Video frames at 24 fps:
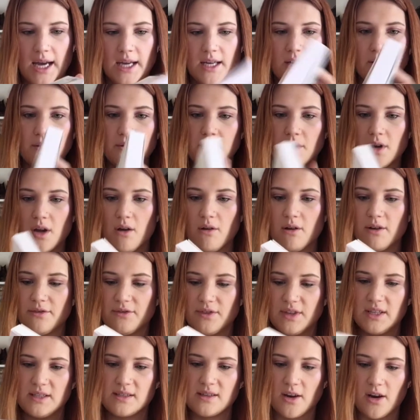I don't know if
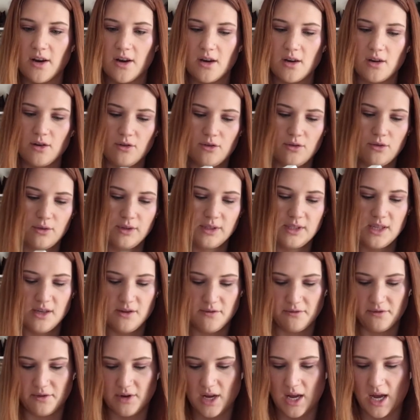these are
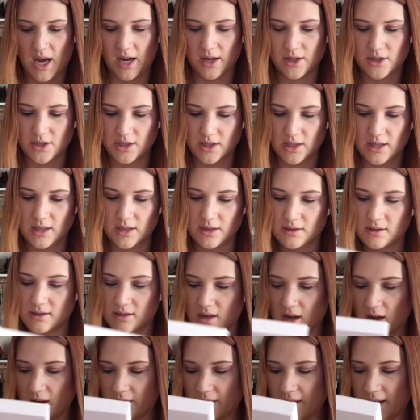cruelty-free, actually. There's
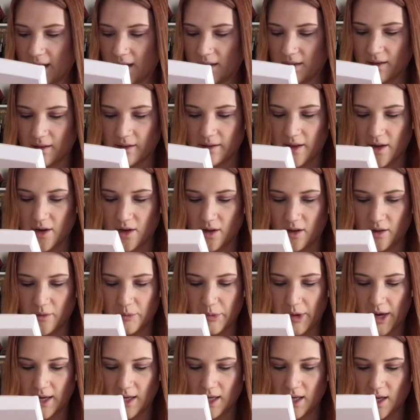not like the little
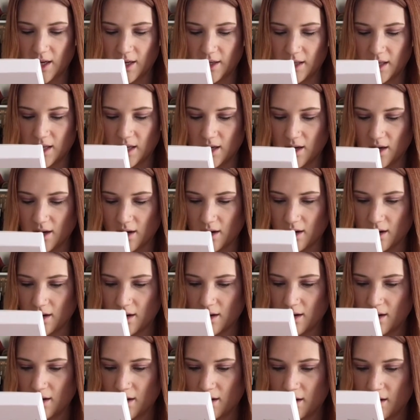bunny on here.
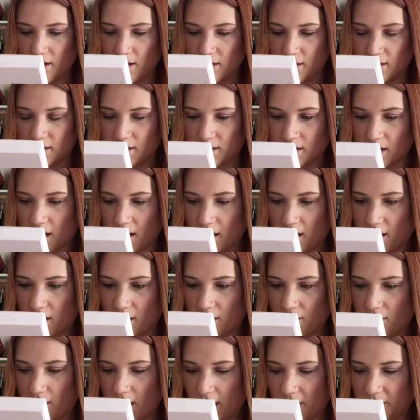
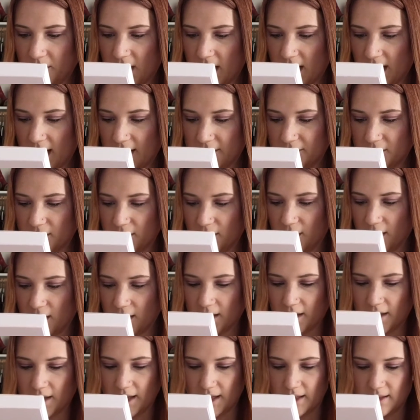So I'm gonna have to
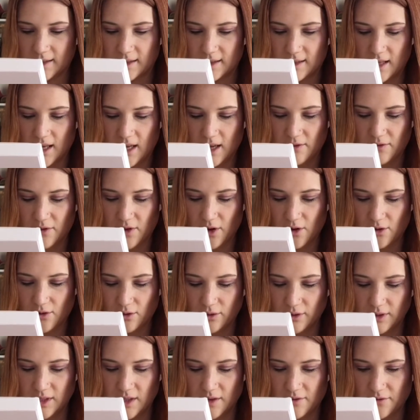look and see if they're
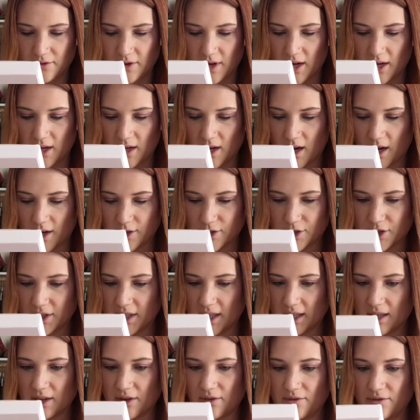cruelty-free. Not sure
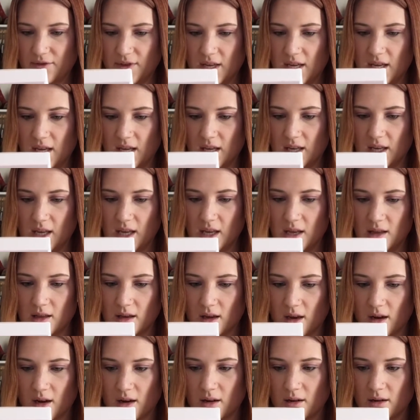that they're vegan
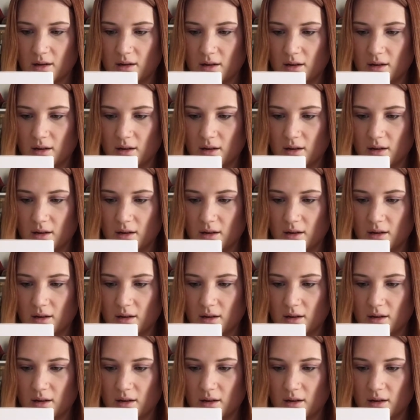either.